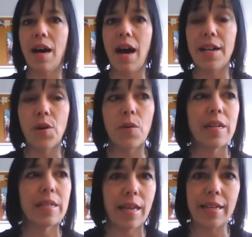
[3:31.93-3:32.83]
I know what
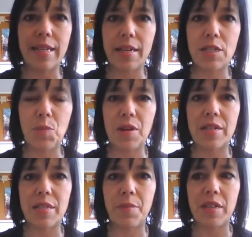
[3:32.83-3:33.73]
it's like to
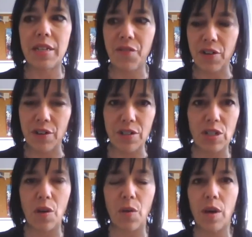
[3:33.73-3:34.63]
experience something difficult,
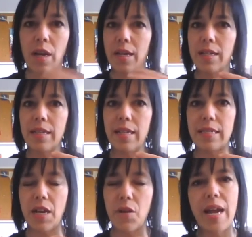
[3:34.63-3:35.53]
so let's
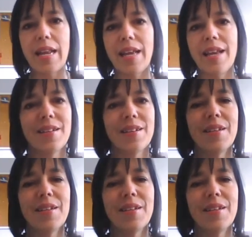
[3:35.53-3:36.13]
get ready.